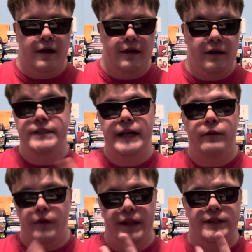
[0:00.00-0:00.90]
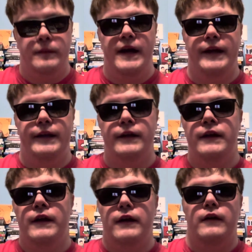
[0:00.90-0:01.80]
Inside Riley's mind,
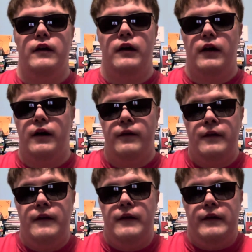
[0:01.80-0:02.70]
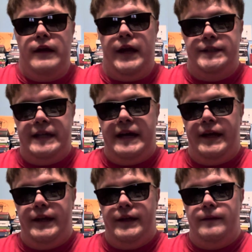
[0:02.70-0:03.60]
uh,
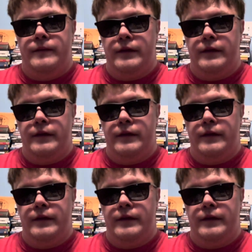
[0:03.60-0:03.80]
anxiety,